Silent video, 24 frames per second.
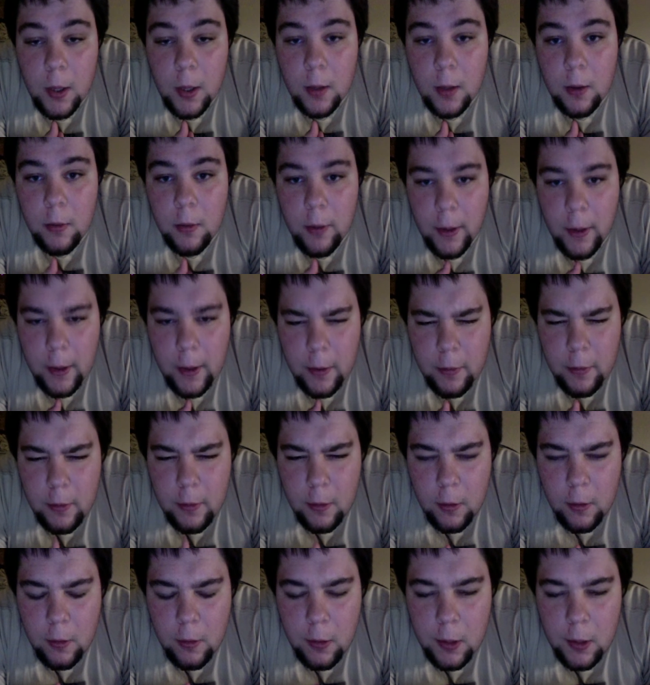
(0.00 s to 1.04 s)
Okay,
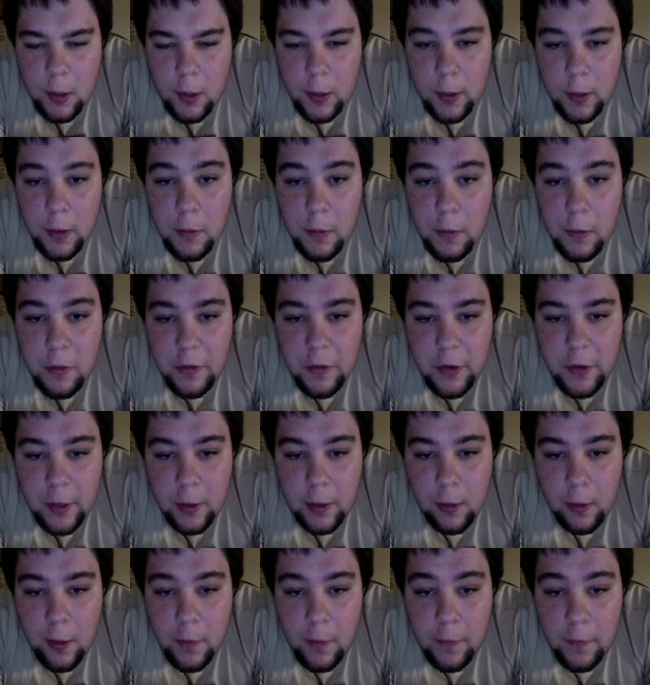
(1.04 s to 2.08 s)
so here's the deal
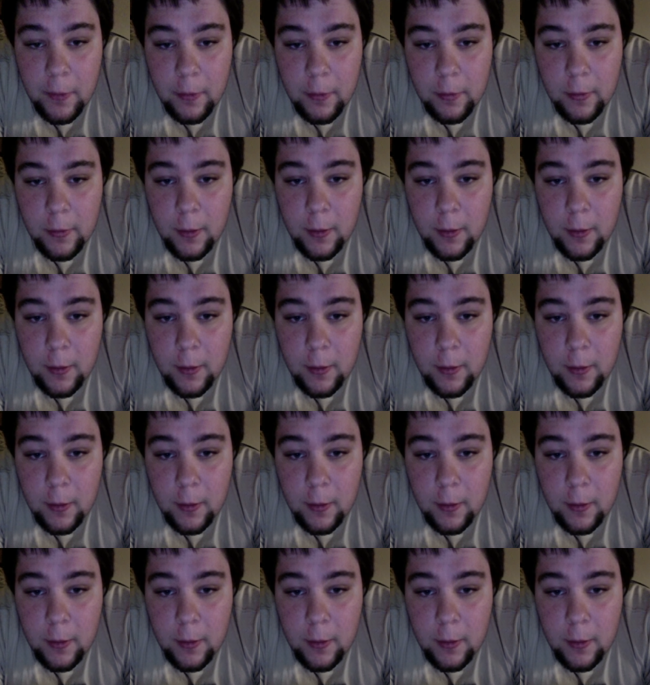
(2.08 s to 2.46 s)
on this.